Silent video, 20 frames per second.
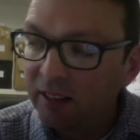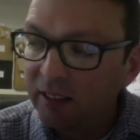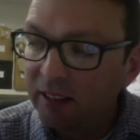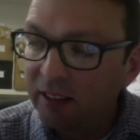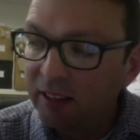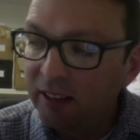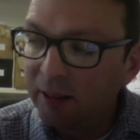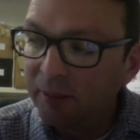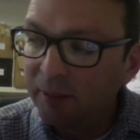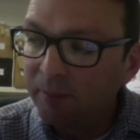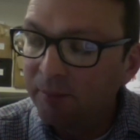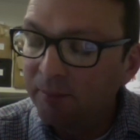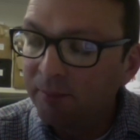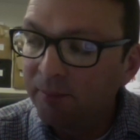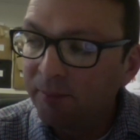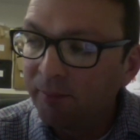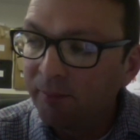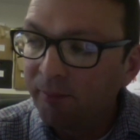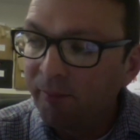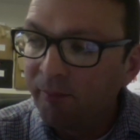Um,
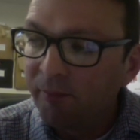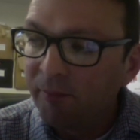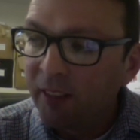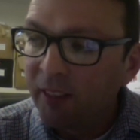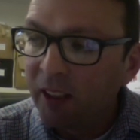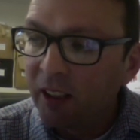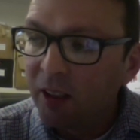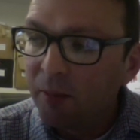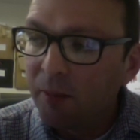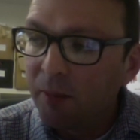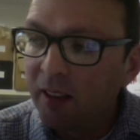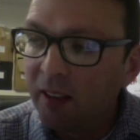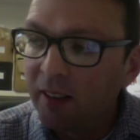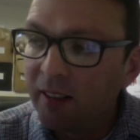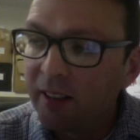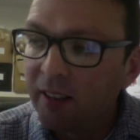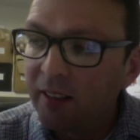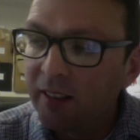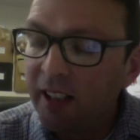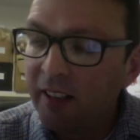but
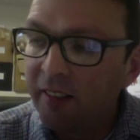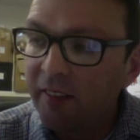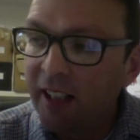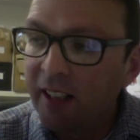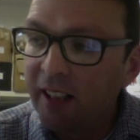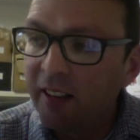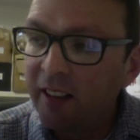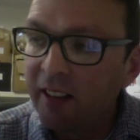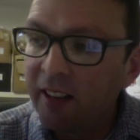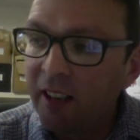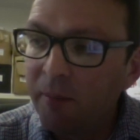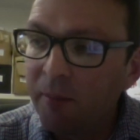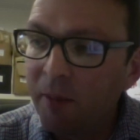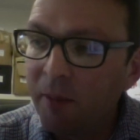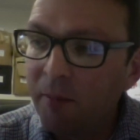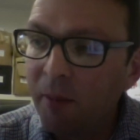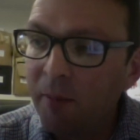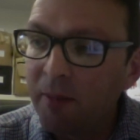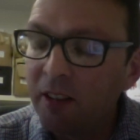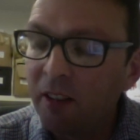they, they, you know, my
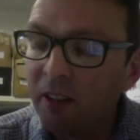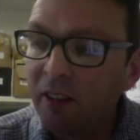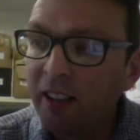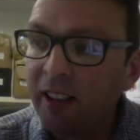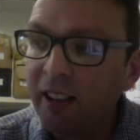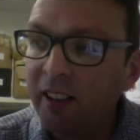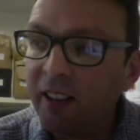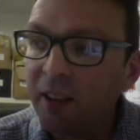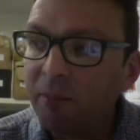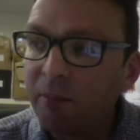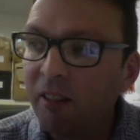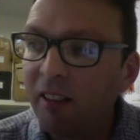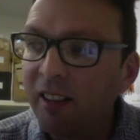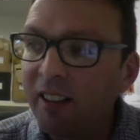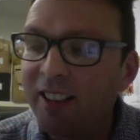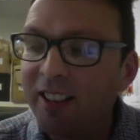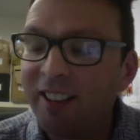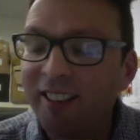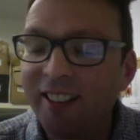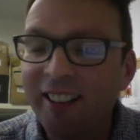mum's not looking at the bright
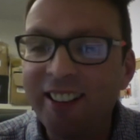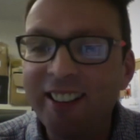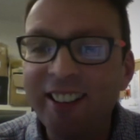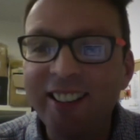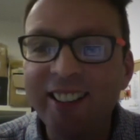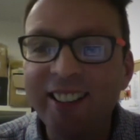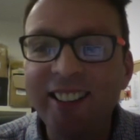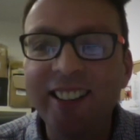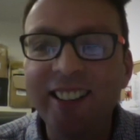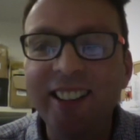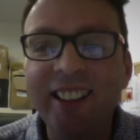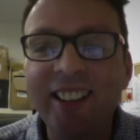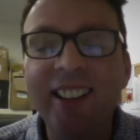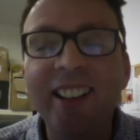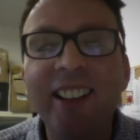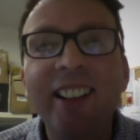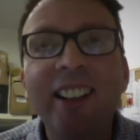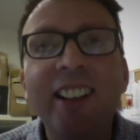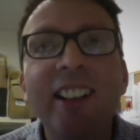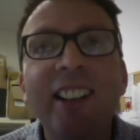side.
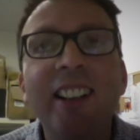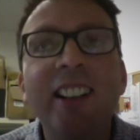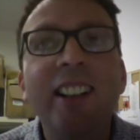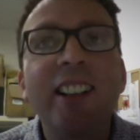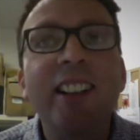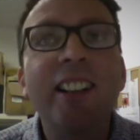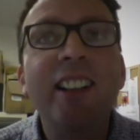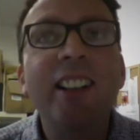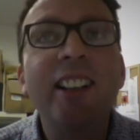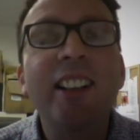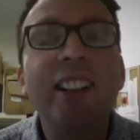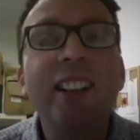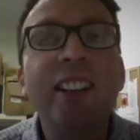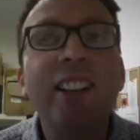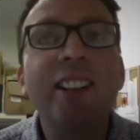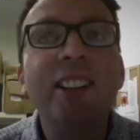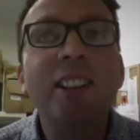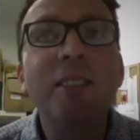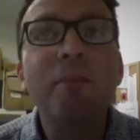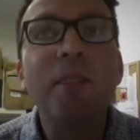Uh,
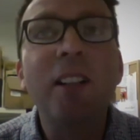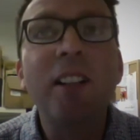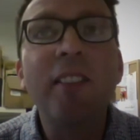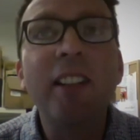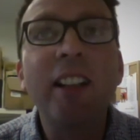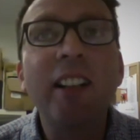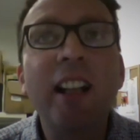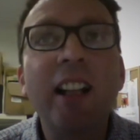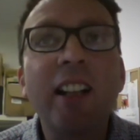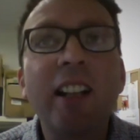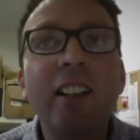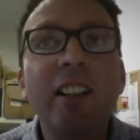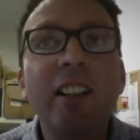but I think like